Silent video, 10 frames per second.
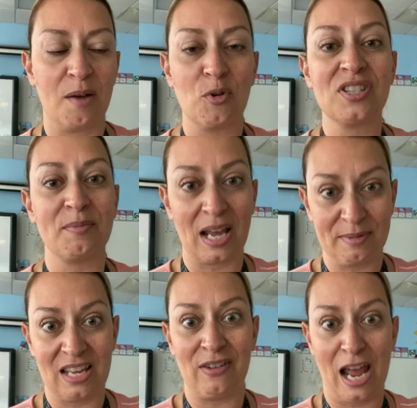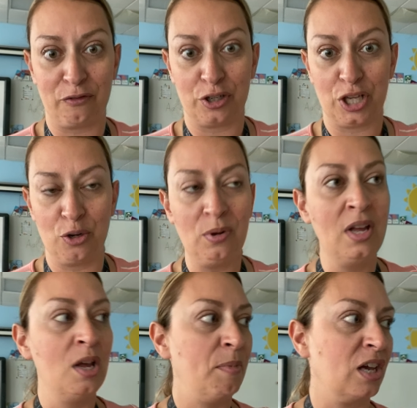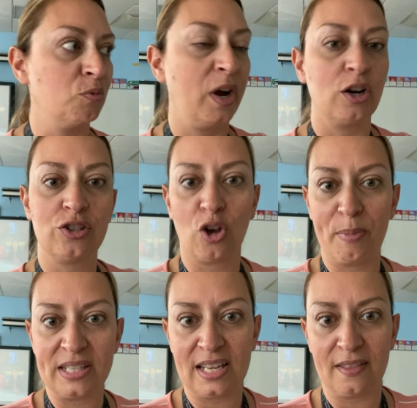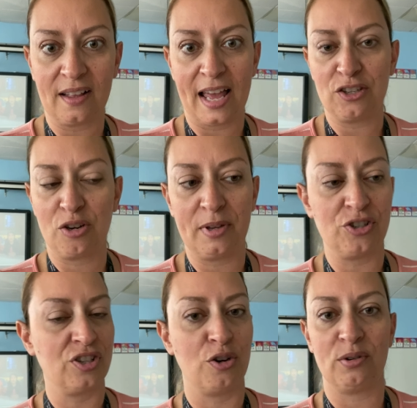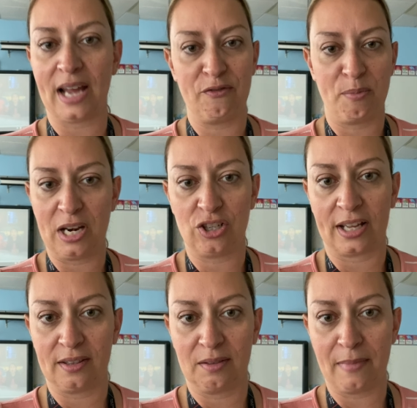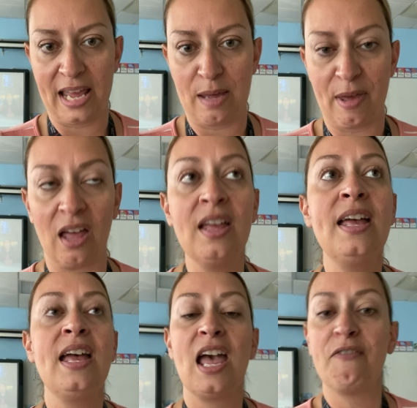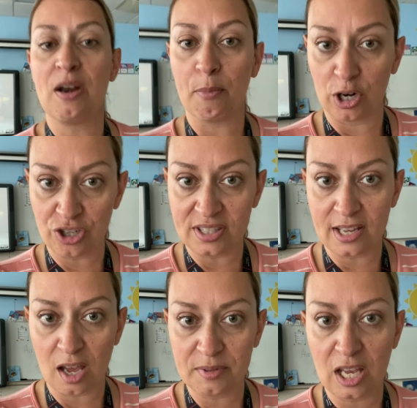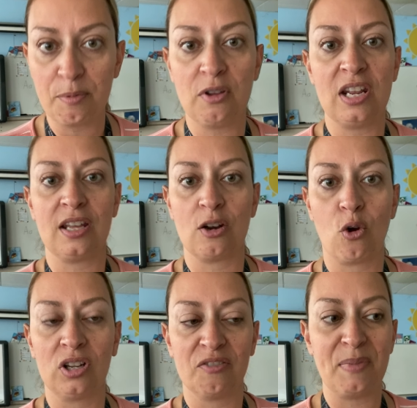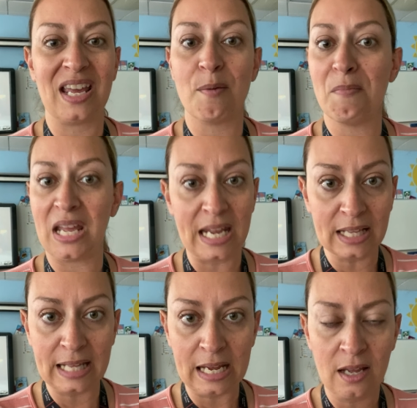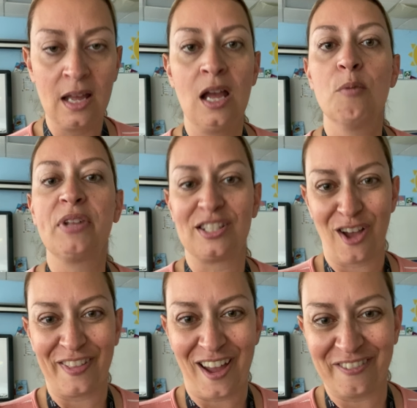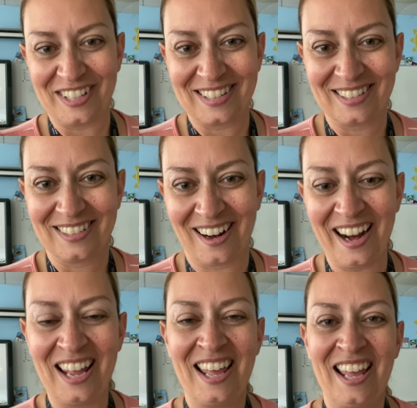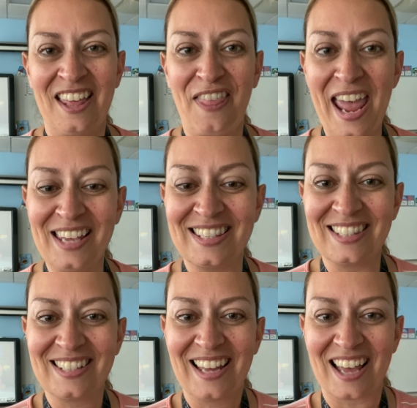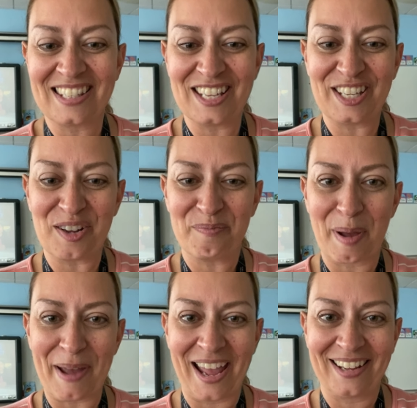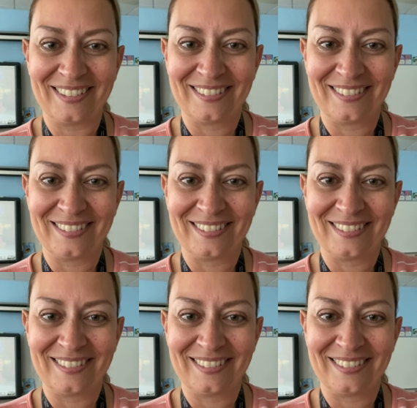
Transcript: or sometimes even after 2, because we are so busy in the classroom, there's just no time for me to check my email. If an emergency comes up, you need to get a hold of me immediately, please call the office. All right, thanks. I'll see you soon. Bye-bye.